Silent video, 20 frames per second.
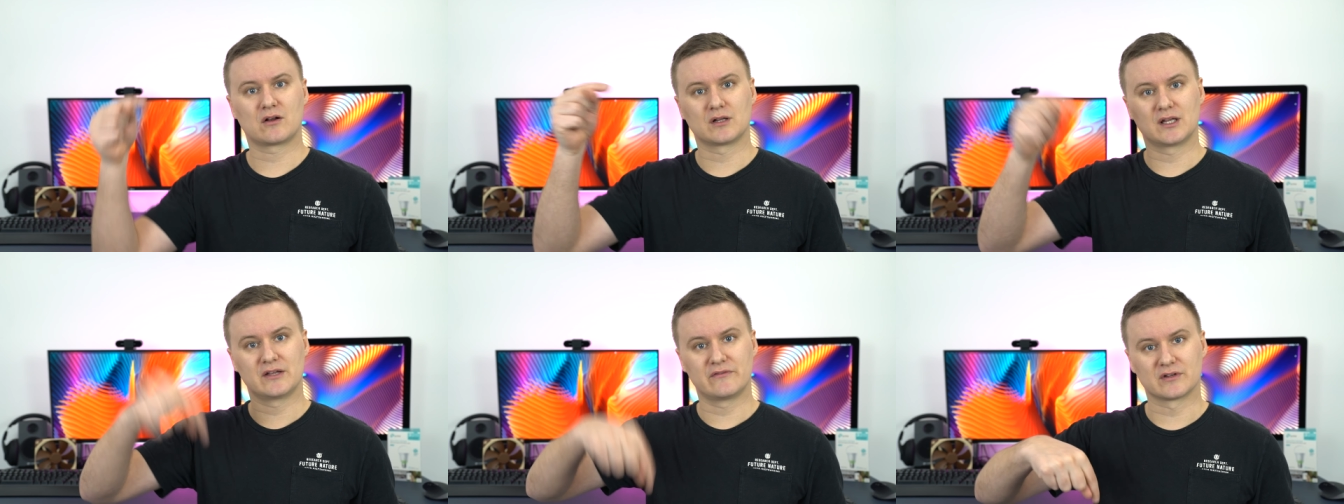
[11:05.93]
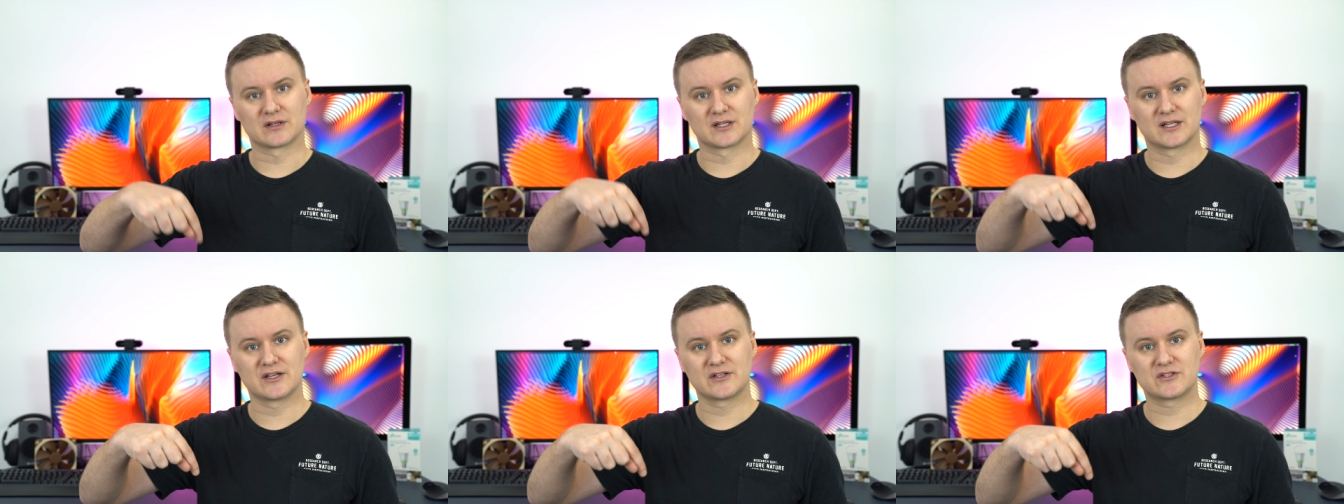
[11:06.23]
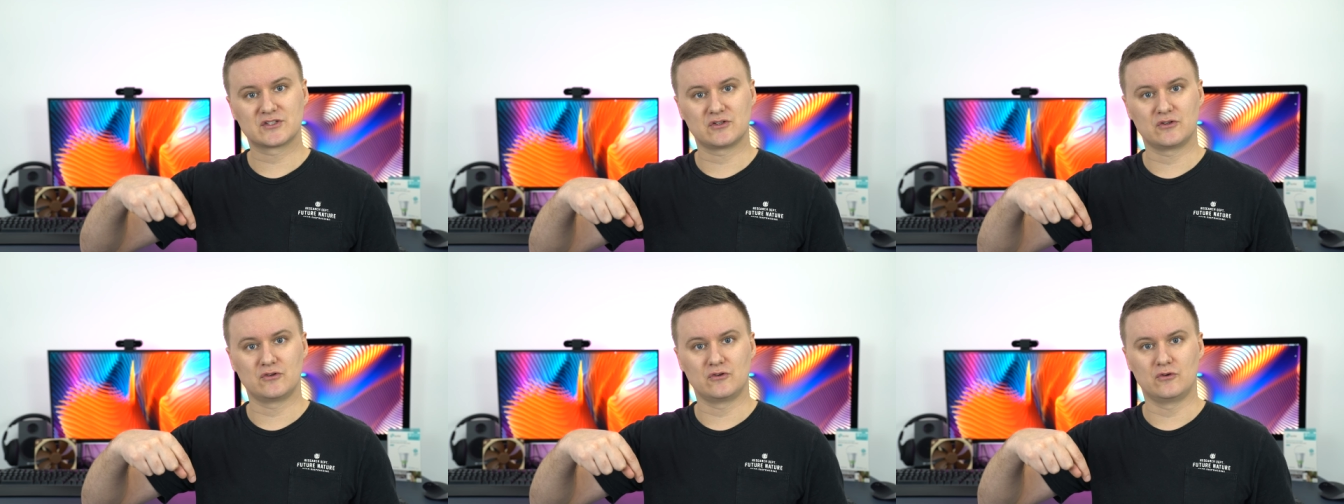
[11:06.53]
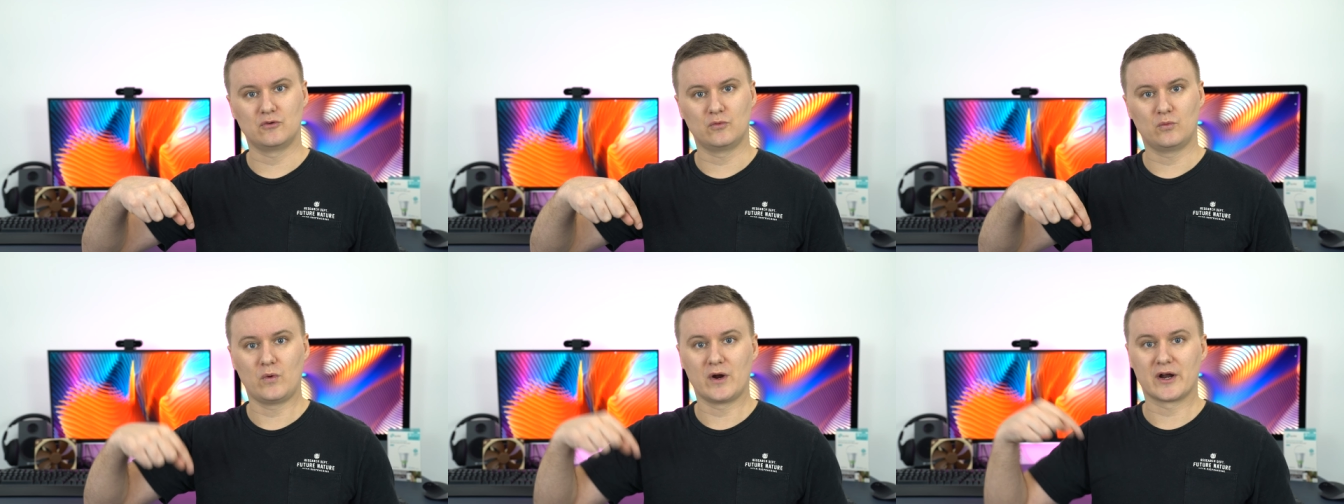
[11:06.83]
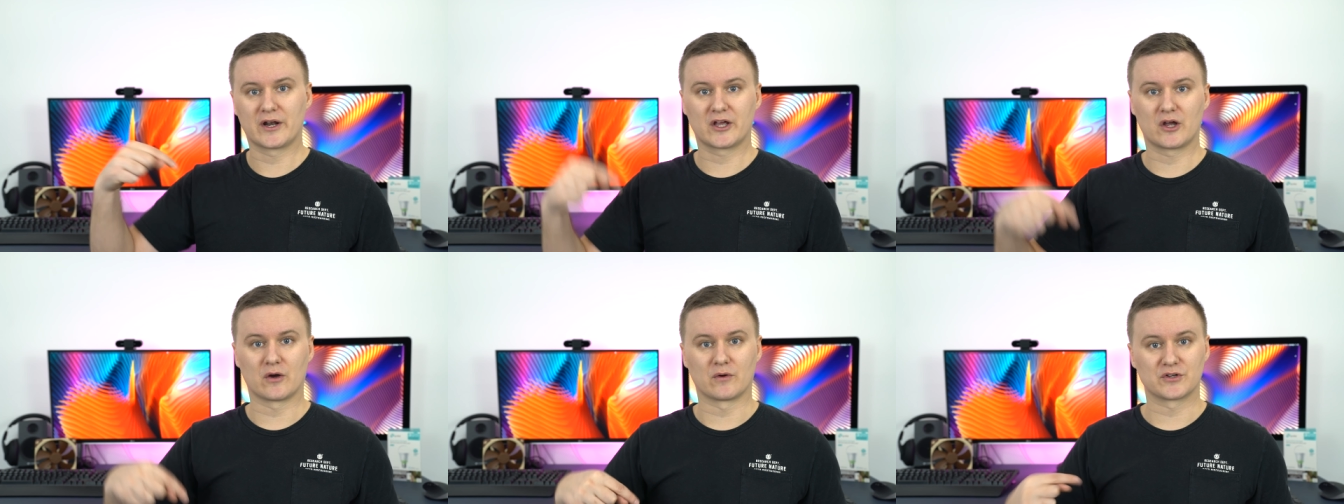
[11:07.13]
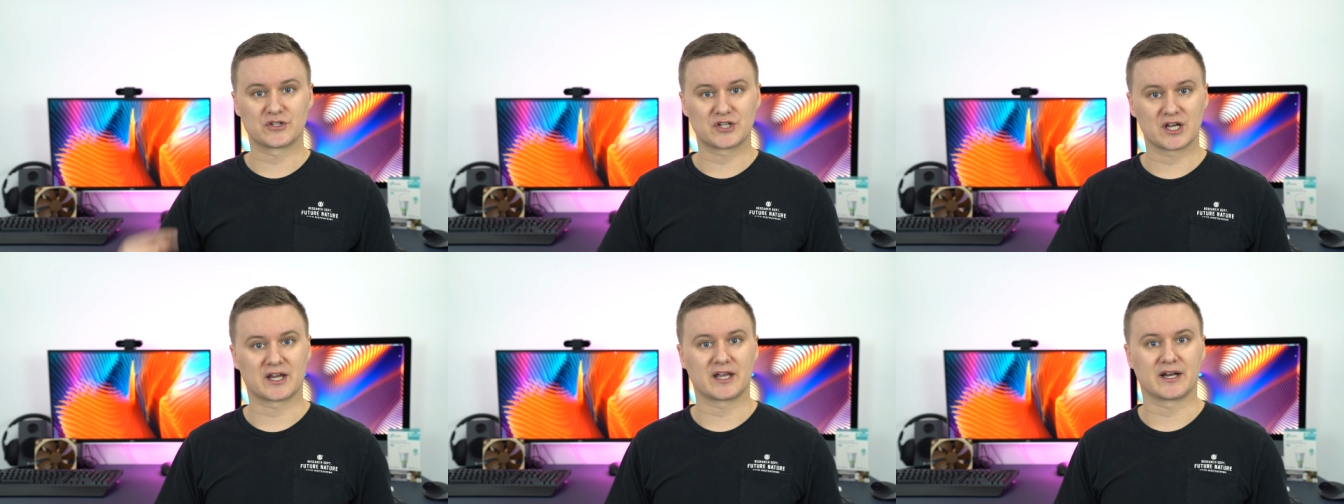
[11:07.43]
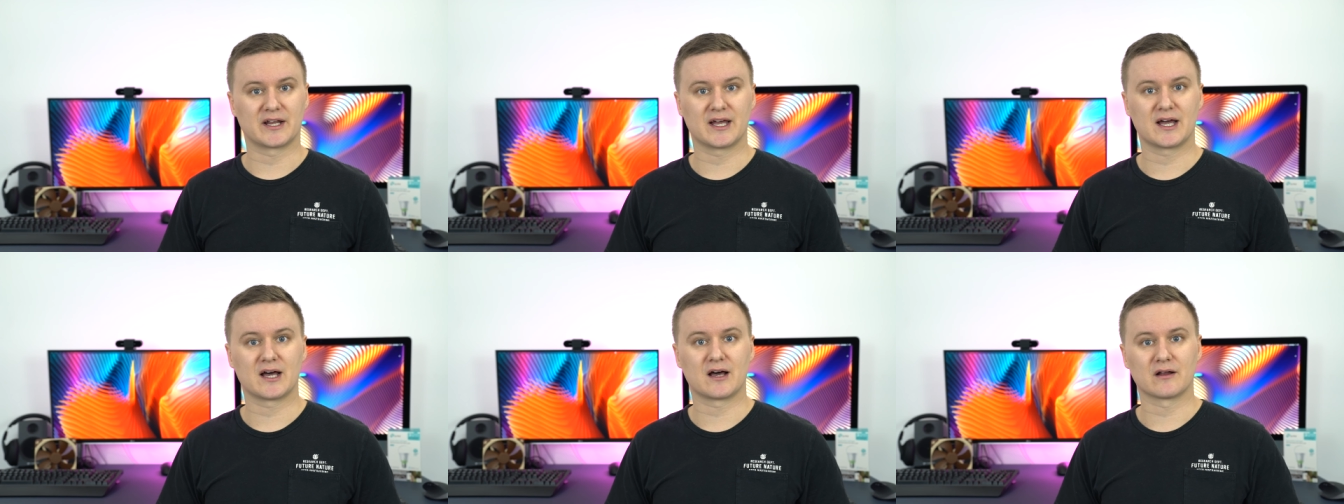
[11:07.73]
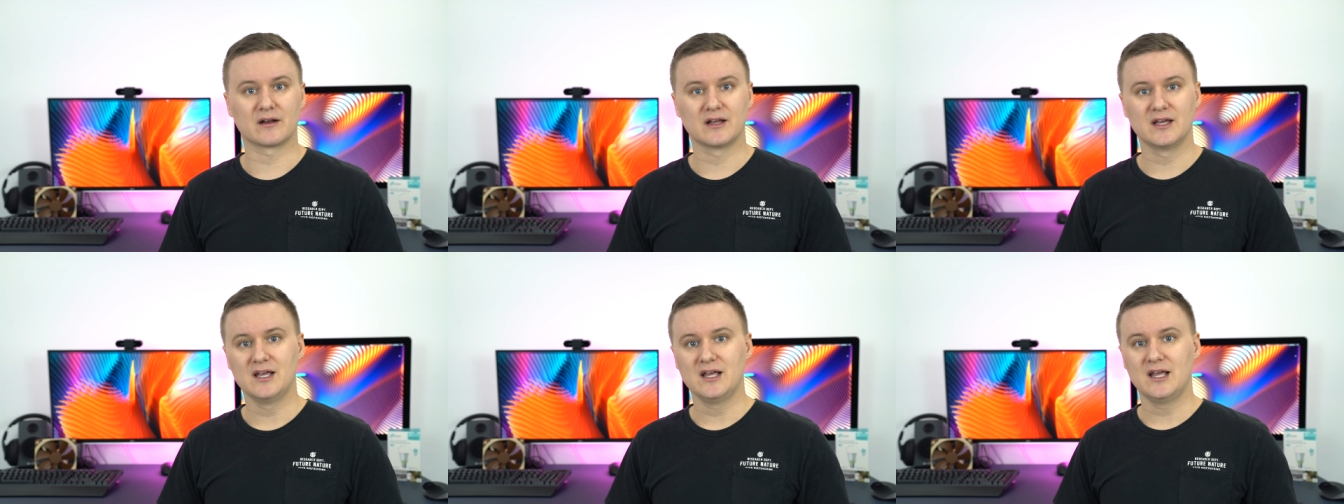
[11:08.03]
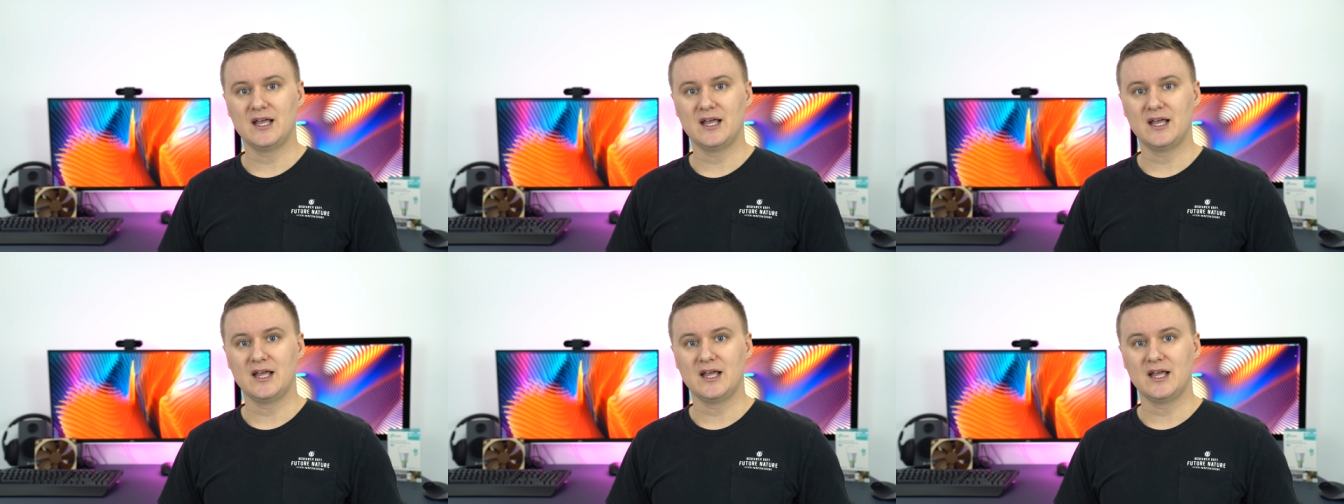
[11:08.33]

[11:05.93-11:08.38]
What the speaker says: I'll leave a link to where to go and check it out.